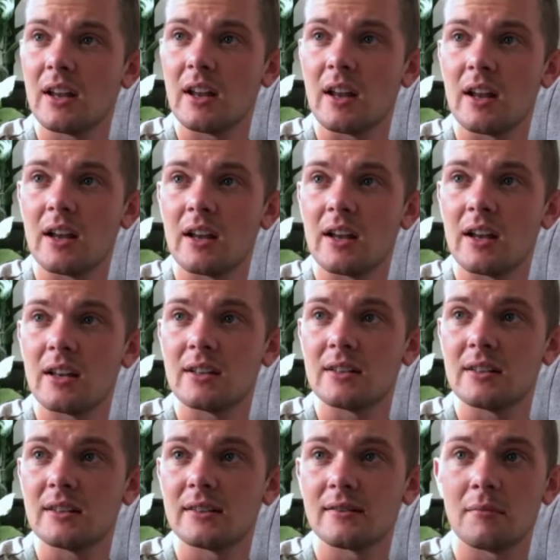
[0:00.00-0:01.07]

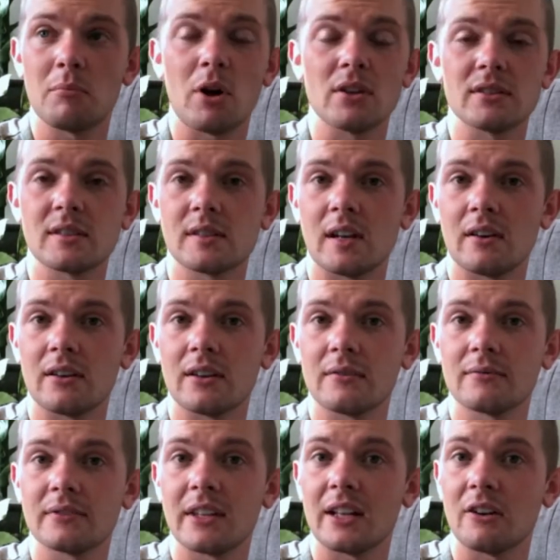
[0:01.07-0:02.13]
and some Monstera
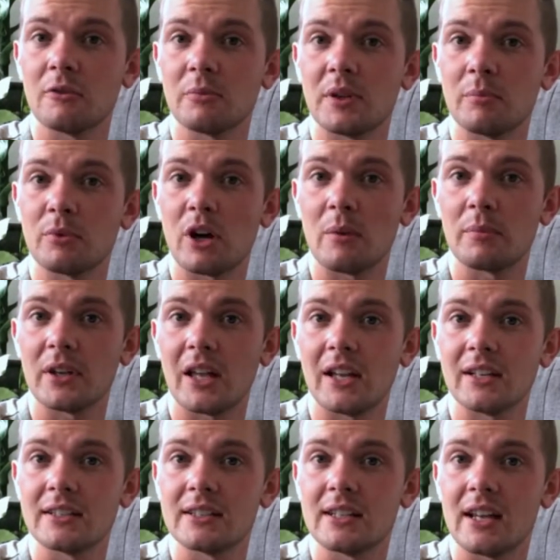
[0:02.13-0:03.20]
that I'll be
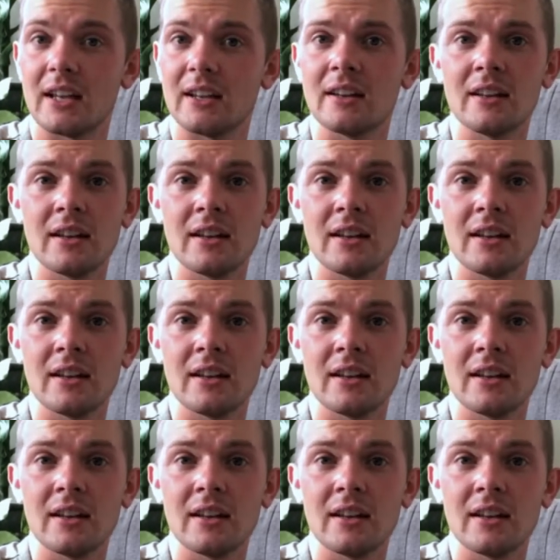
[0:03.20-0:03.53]
propagating today,